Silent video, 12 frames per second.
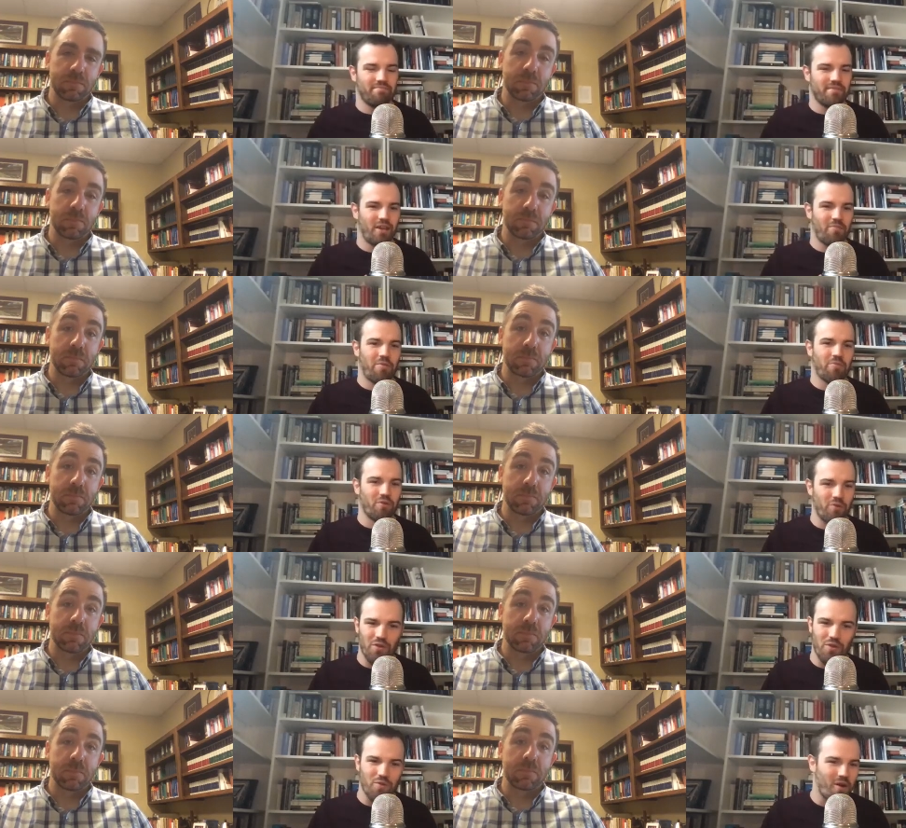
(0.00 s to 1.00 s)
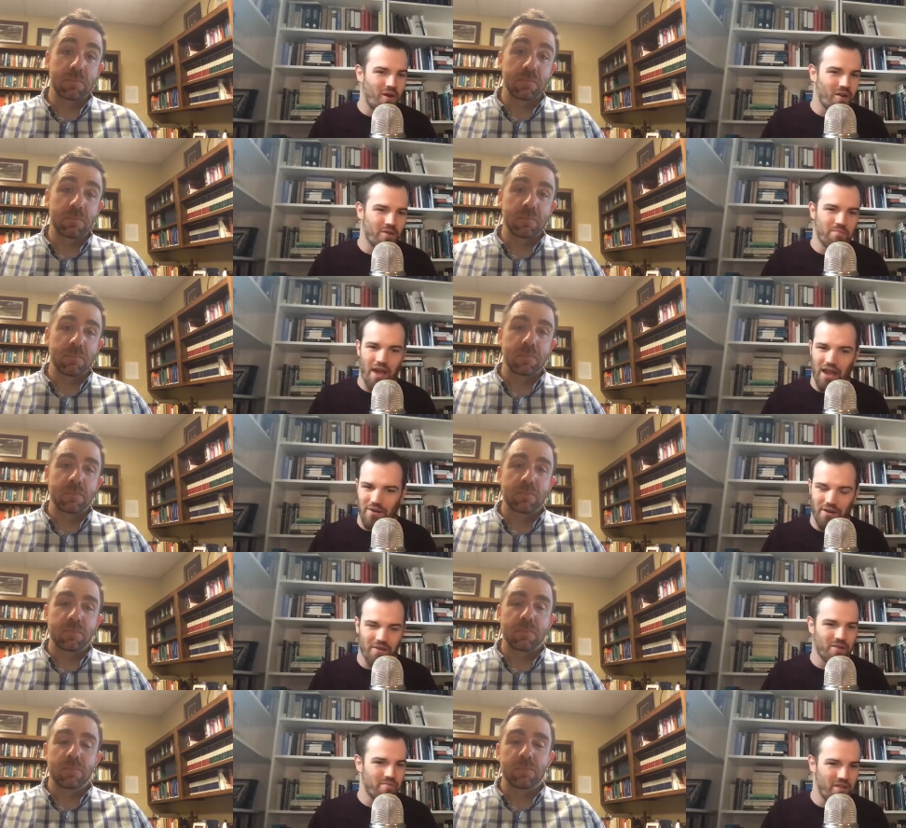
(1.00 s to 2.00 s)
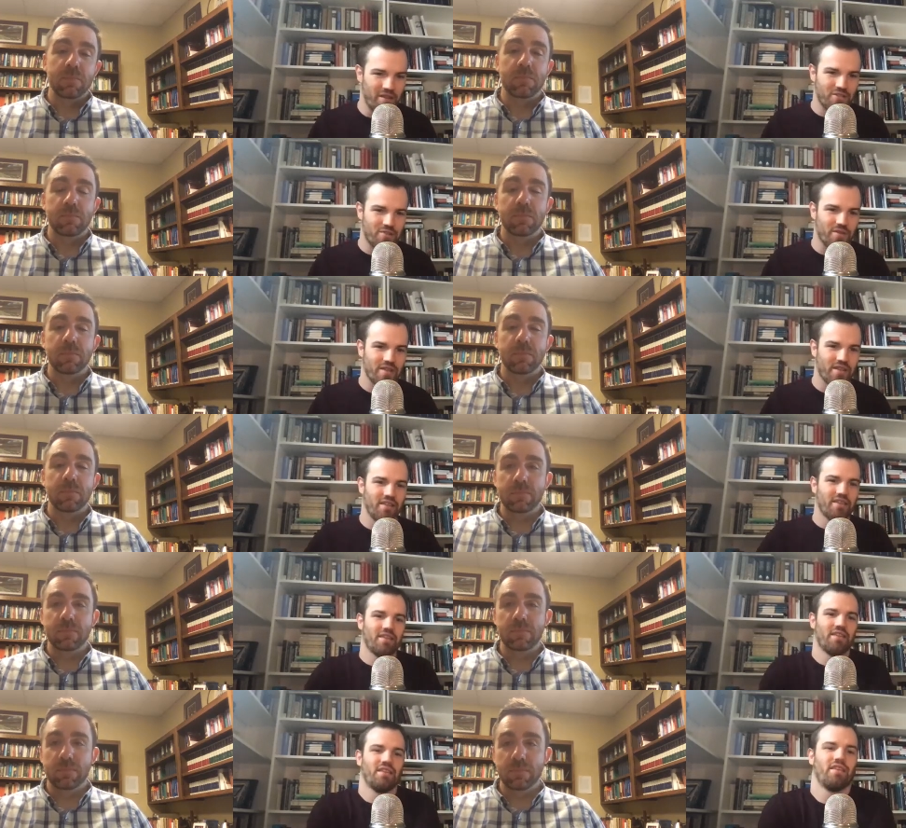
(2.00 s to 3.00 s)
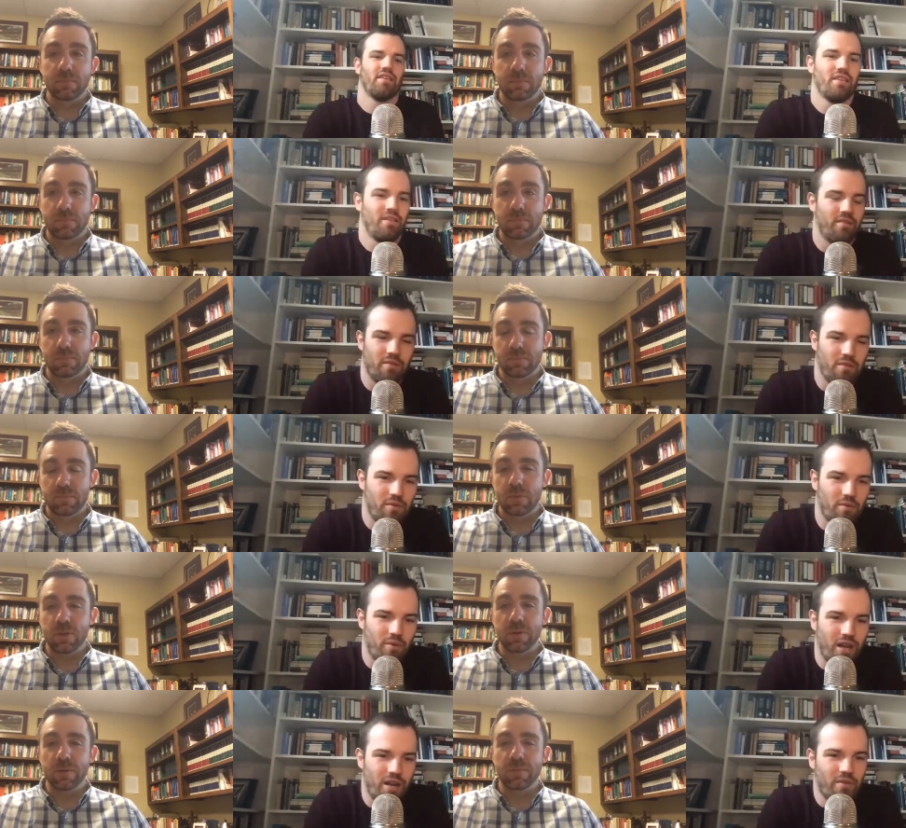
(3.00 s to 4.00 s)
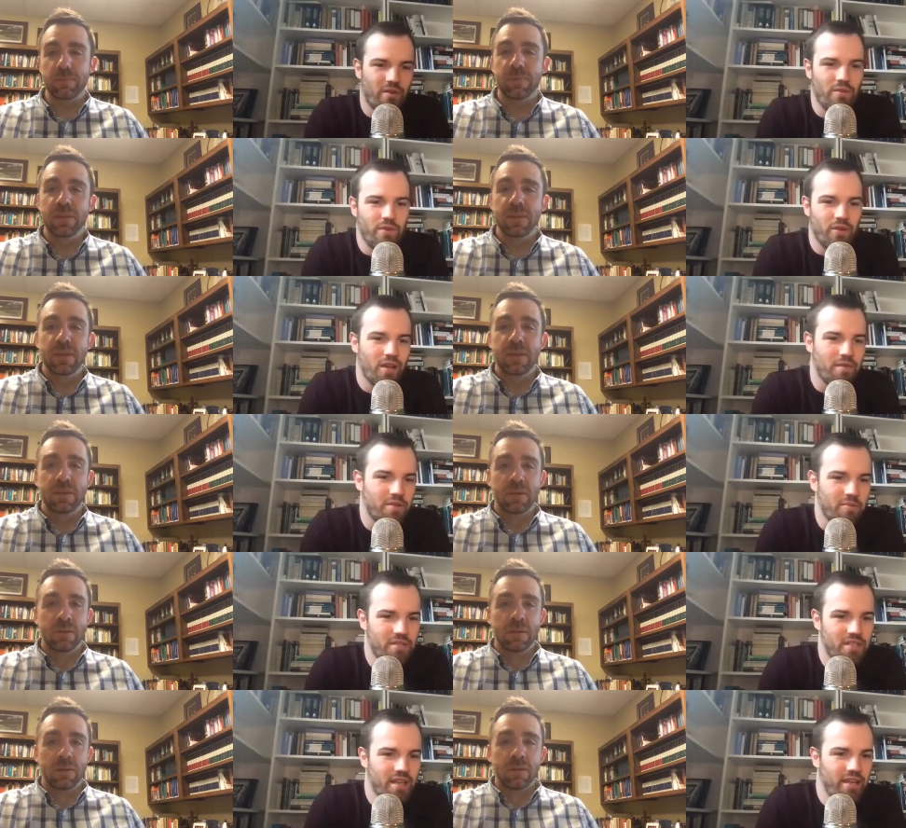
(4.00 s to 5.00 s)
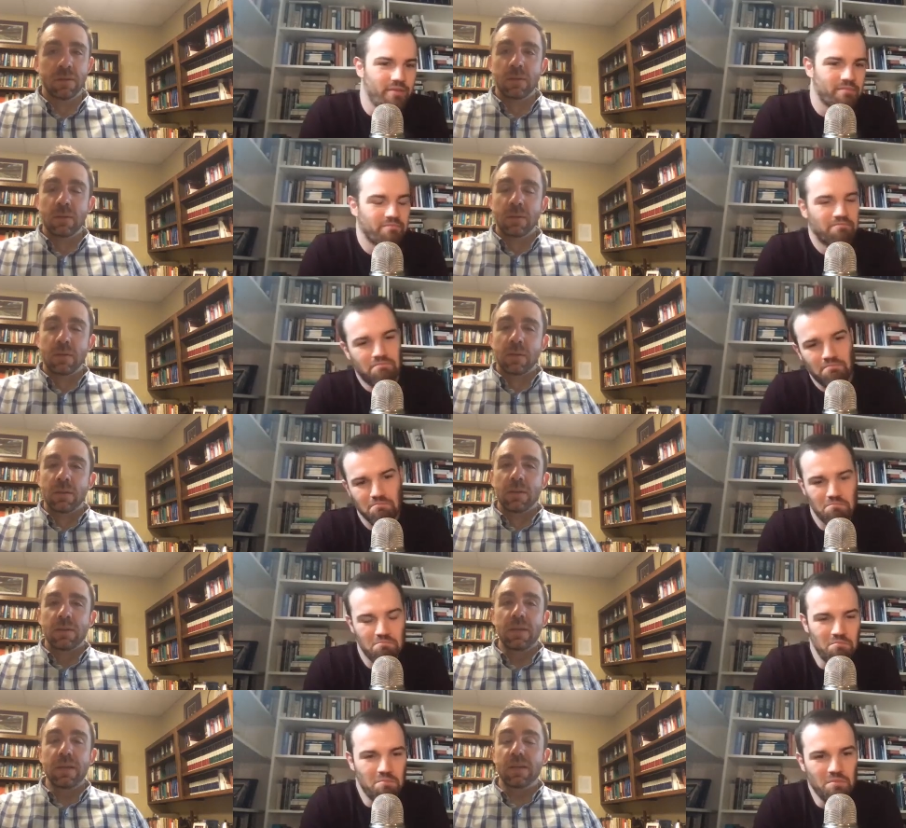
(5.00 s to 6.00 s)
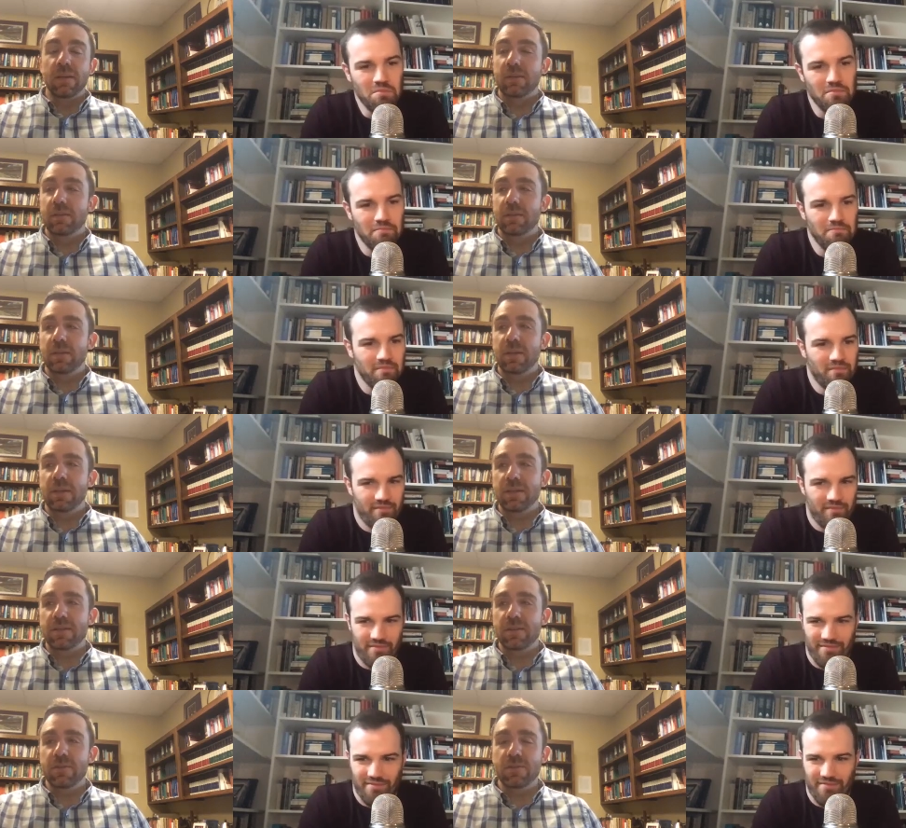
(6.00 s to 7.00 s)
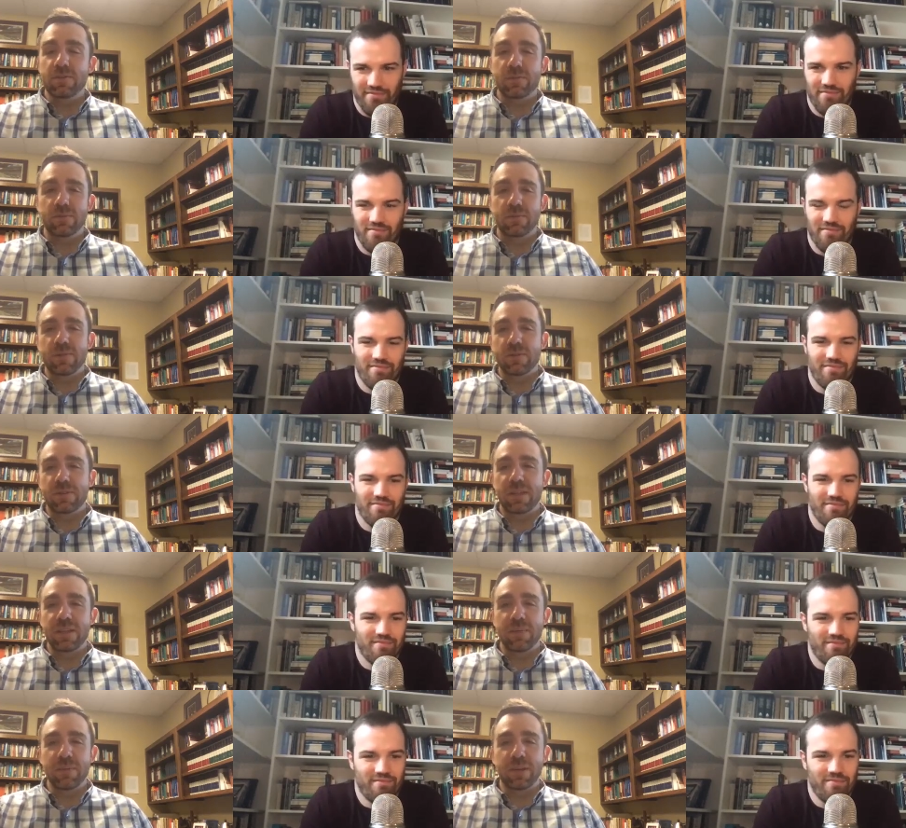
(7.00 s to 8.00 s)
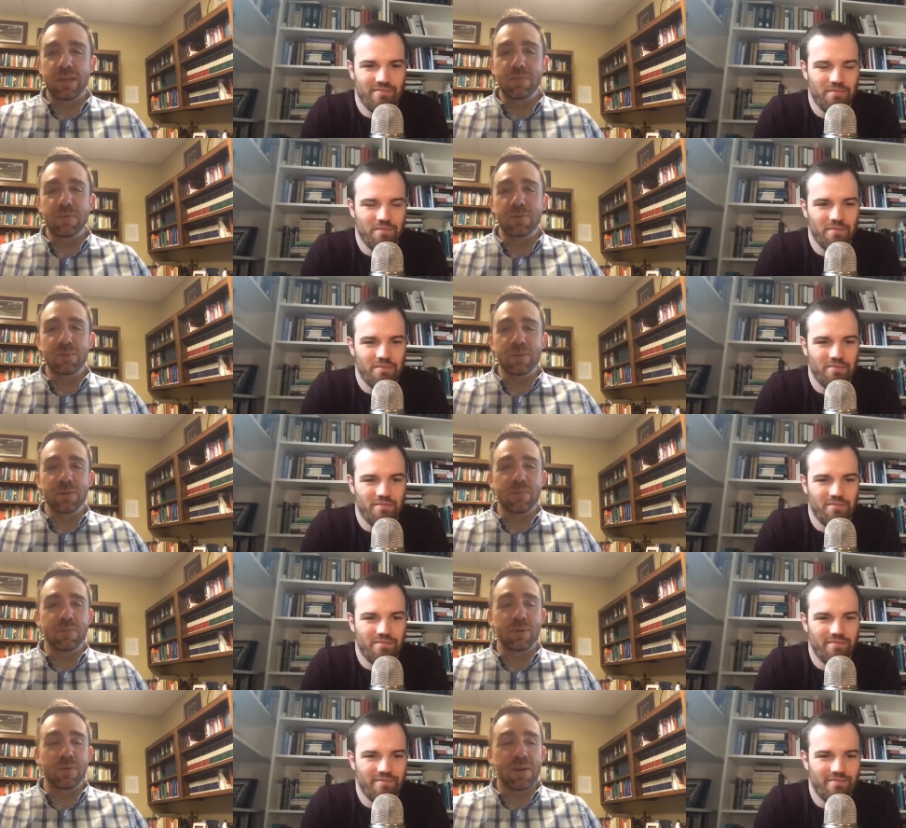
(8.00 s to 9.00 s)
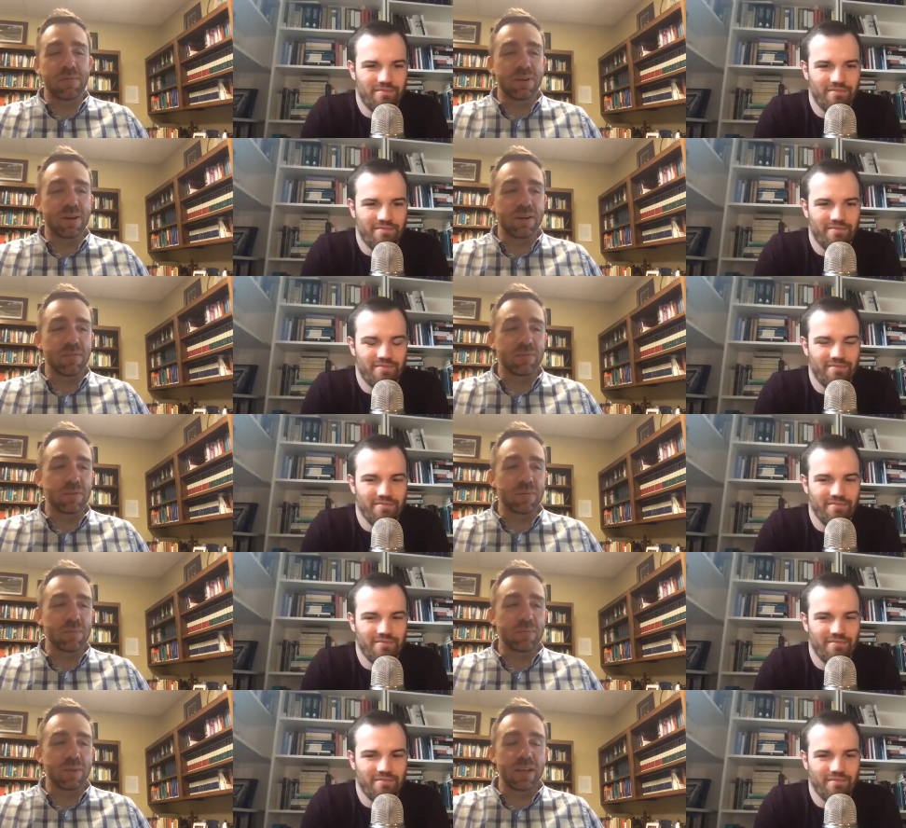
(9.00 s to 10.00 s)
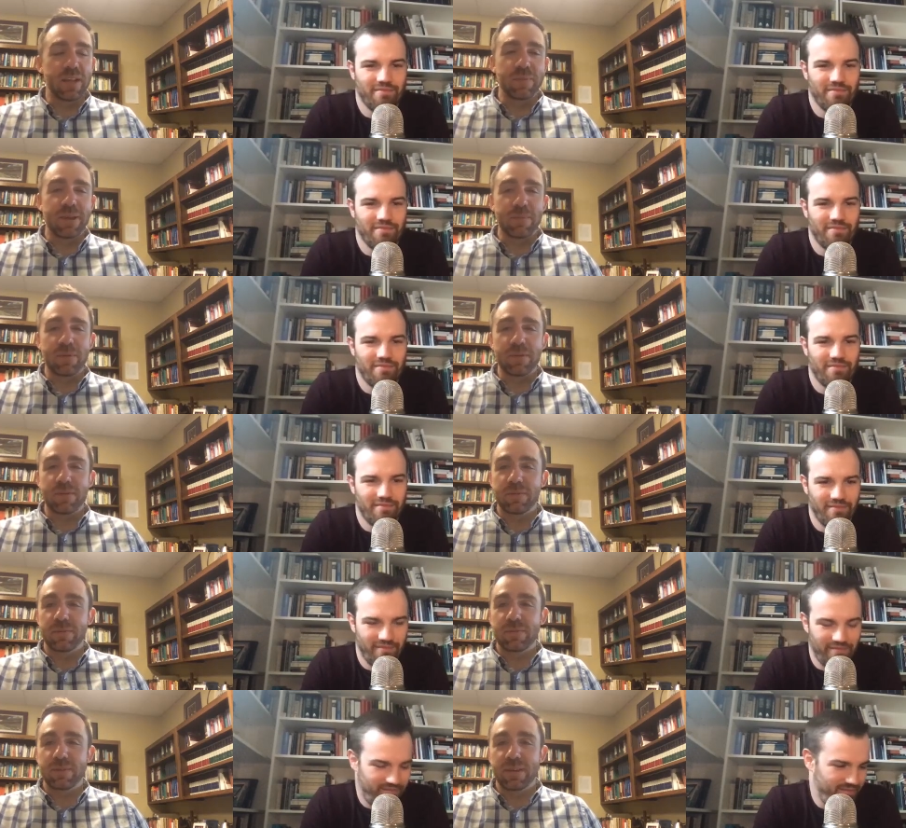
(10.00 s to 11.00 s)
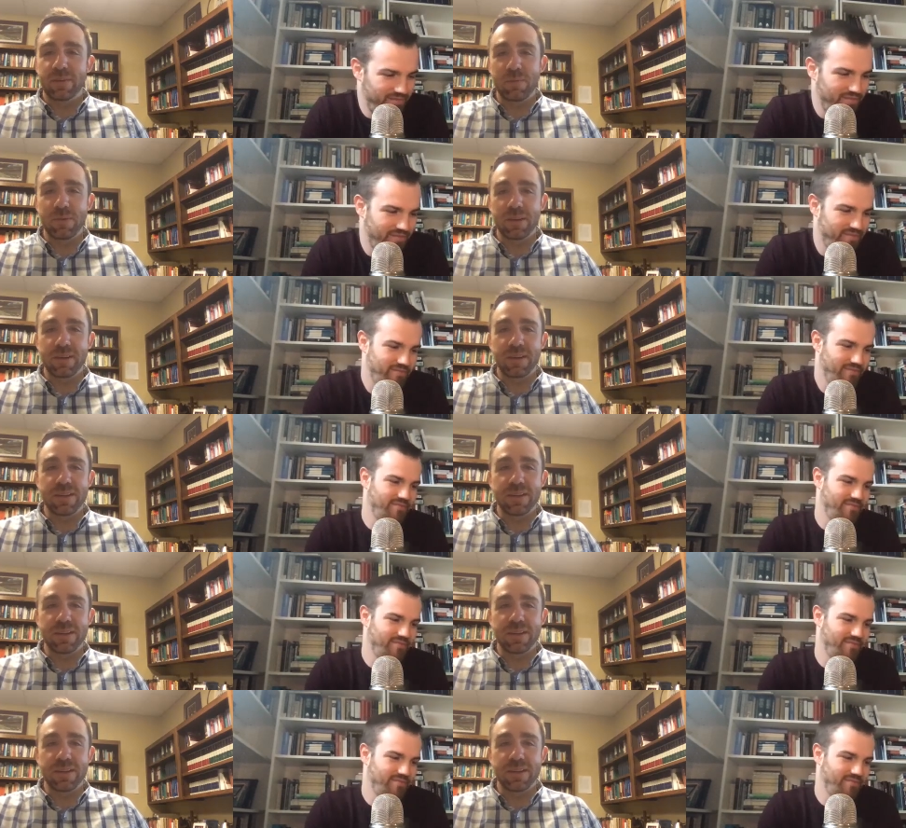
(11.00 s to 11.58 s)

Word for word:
Speaker 1: tell people who you are your background your ministry sure. whatever you feel comfortable saying
Speaker 2: yeah uh, so just just i'm going to keep it short my wife and i are from alabama uh, we met in high